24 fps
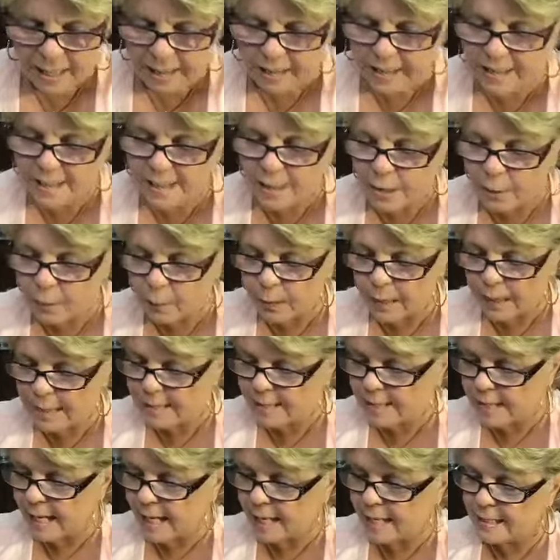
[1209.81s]
Listen to what it
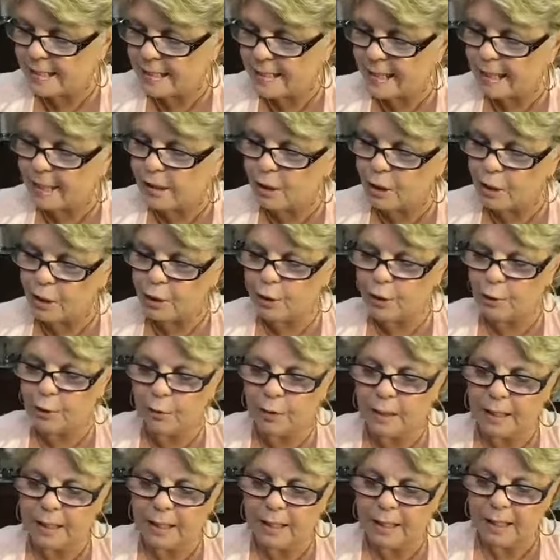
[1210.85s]
says in
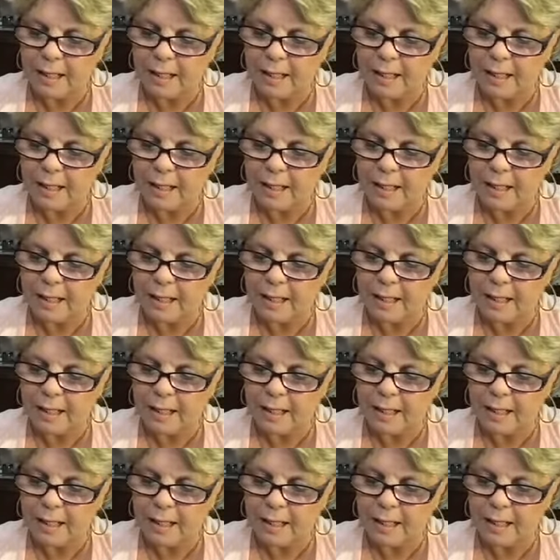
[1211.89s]
Luke,